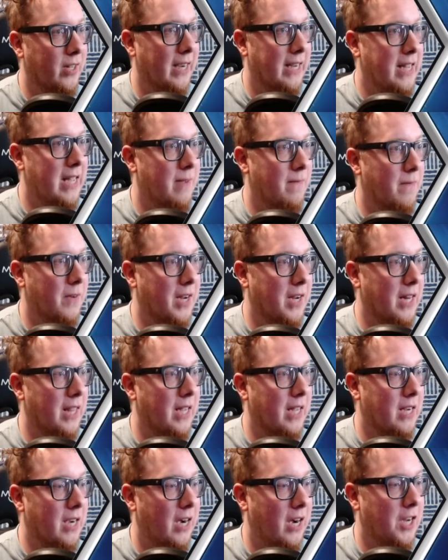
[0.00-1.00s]
I keep forgetting
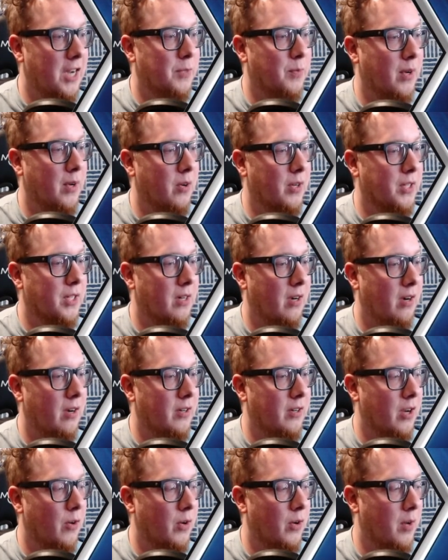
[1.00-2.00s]
that Cosmo is an
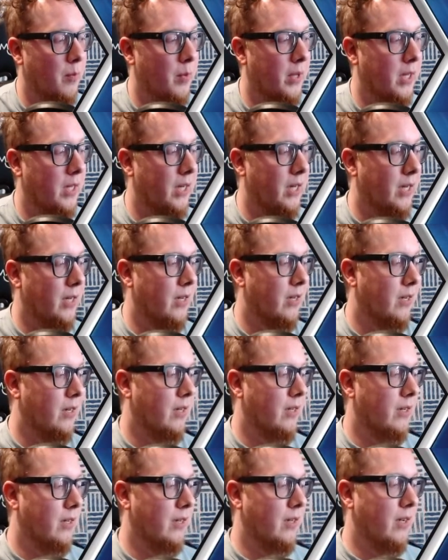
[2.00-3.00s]
ongoing ability, and
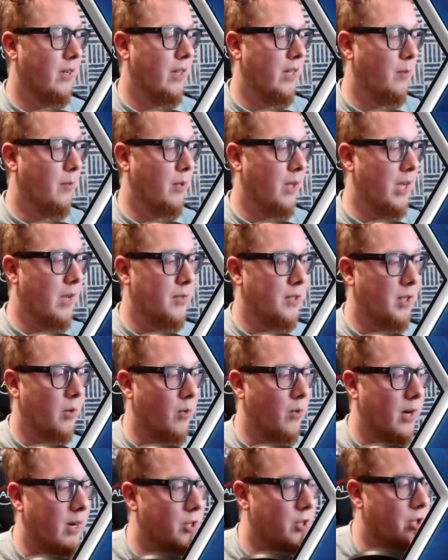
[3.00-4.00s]
then play him
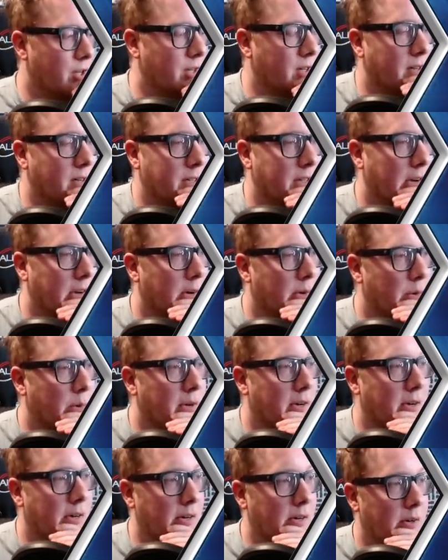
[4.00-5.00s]
somewhere I shouldn't. So
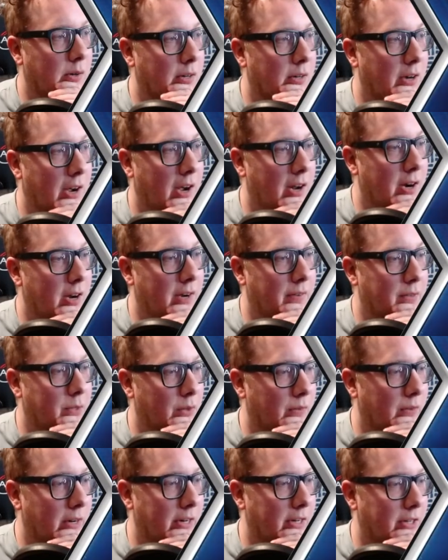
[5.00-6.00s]
we're not off to
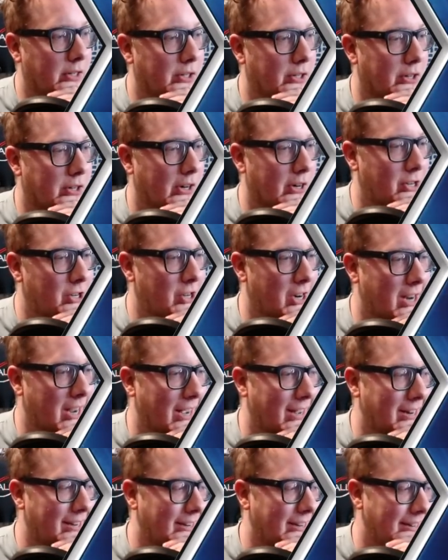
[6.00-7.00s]
a very good start,
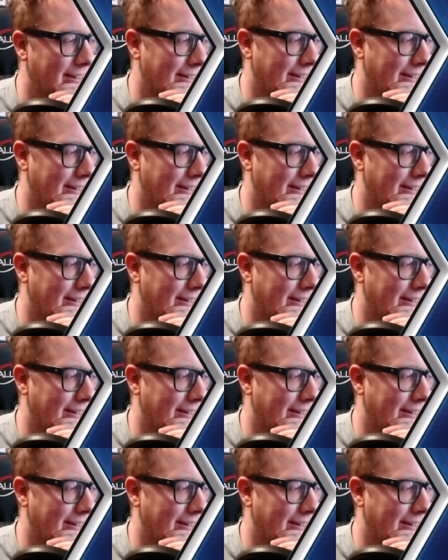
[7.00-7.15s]
Chad.